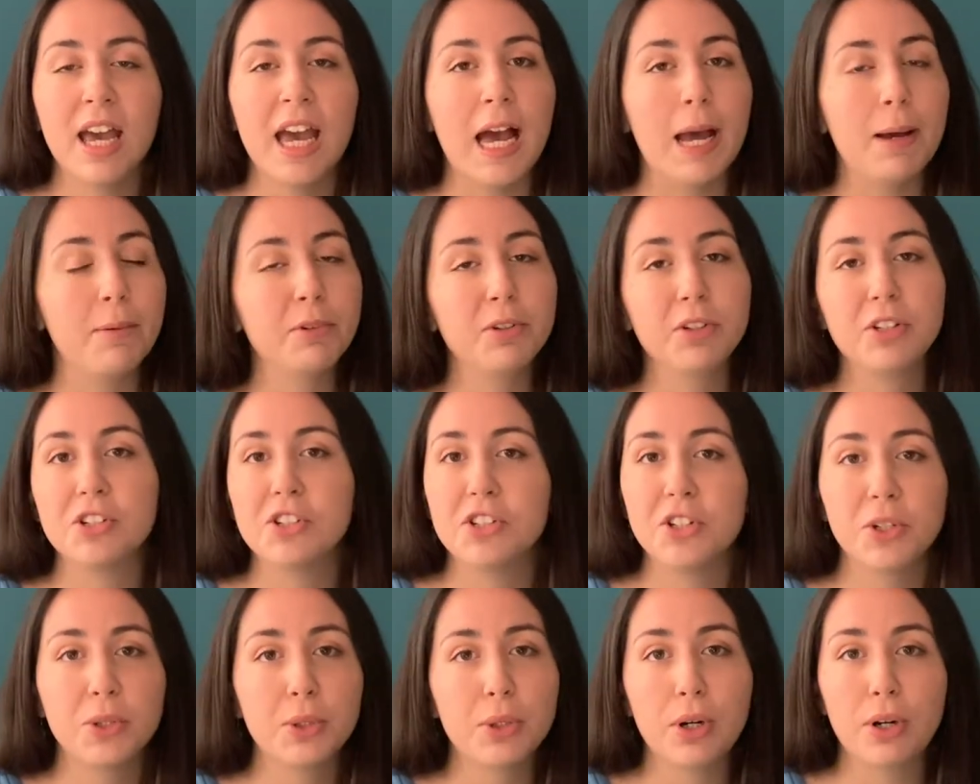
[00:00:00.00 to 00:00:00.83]
I'm going
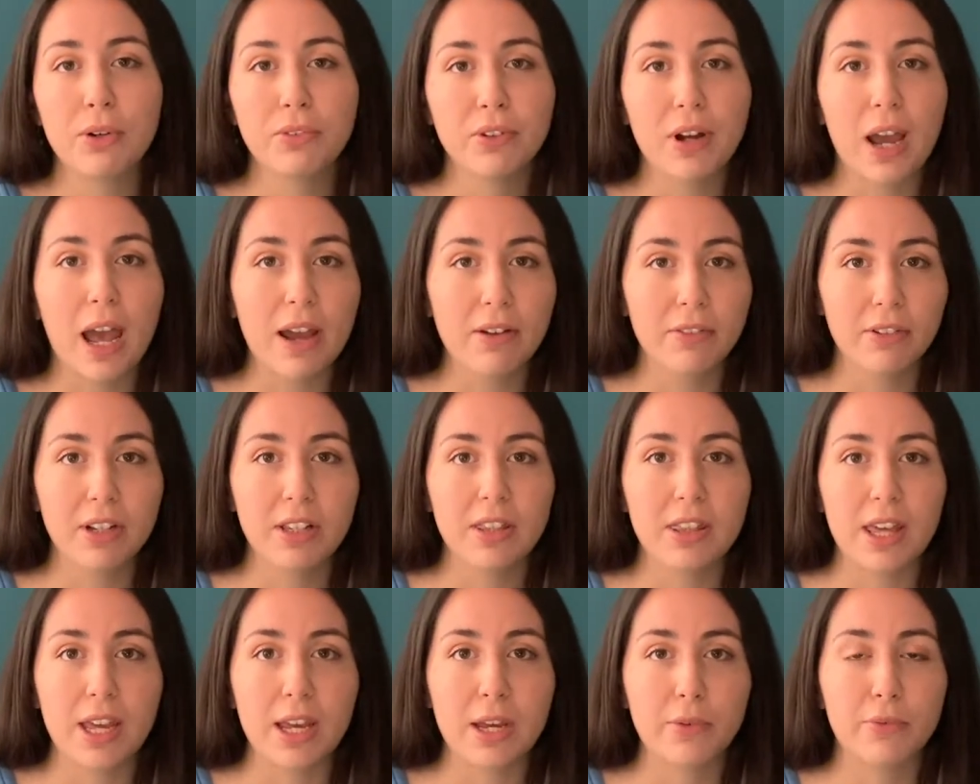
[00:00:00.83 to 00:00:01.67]
to go over
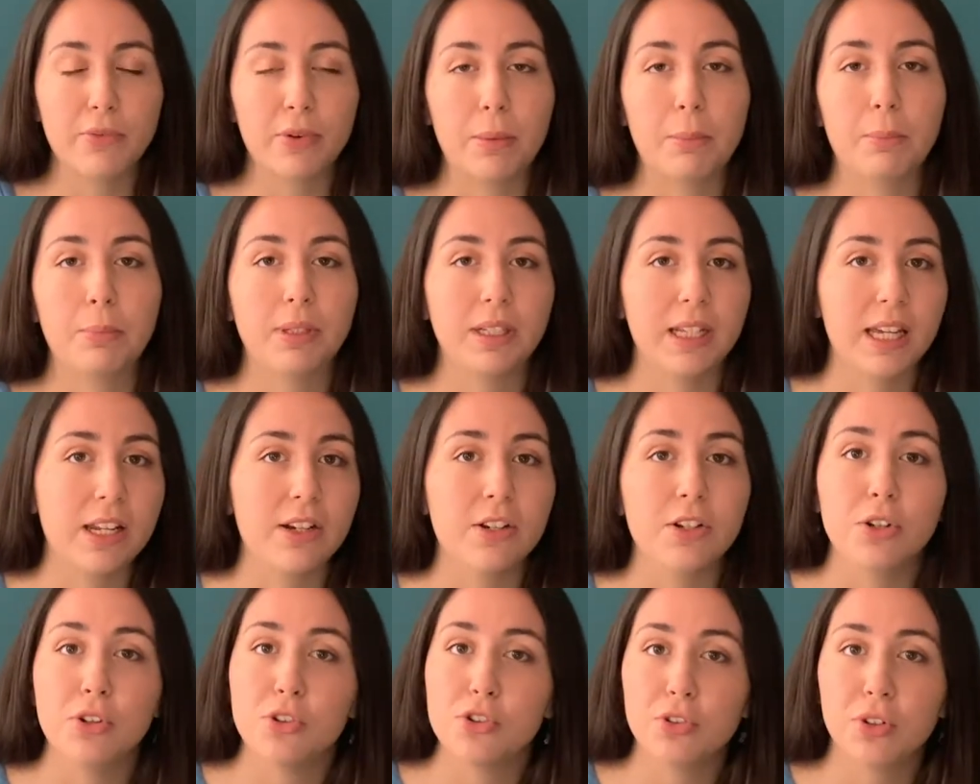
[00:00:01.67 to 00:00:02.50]
everything from plant
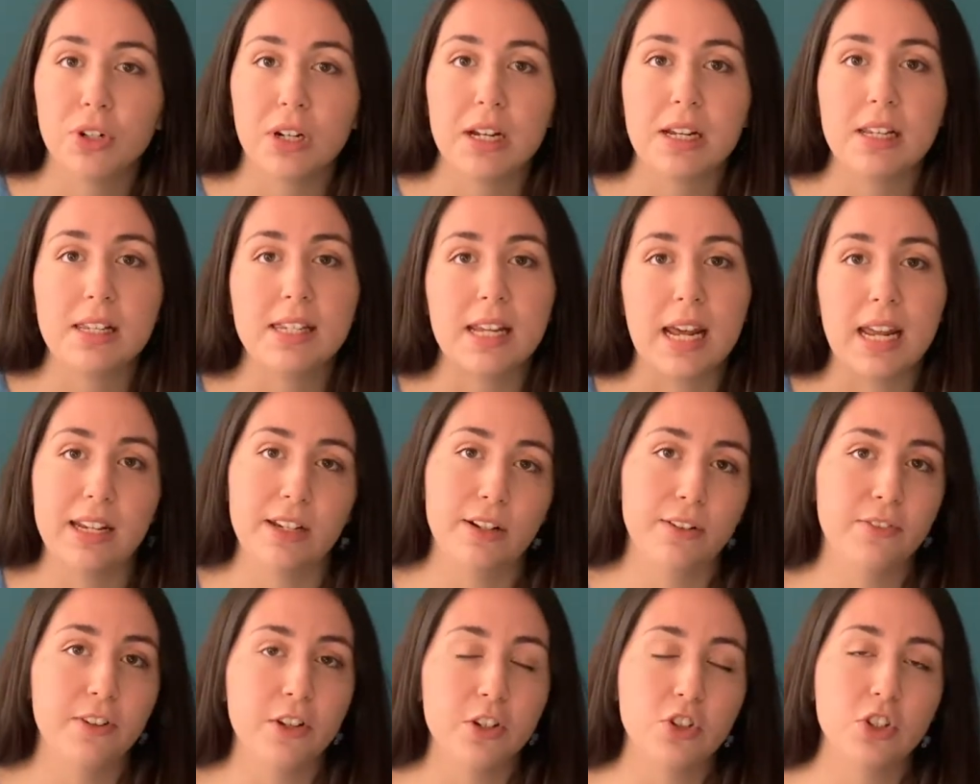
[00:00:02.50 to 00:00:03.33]
nutrients and
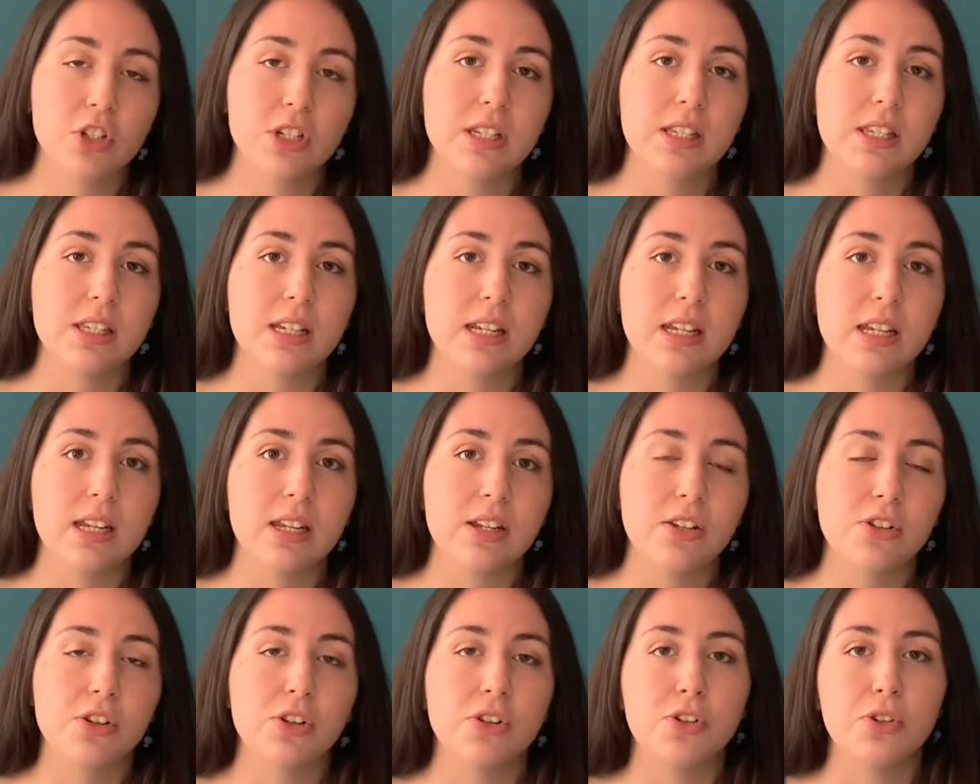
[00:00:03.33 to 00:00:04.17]
deficiencies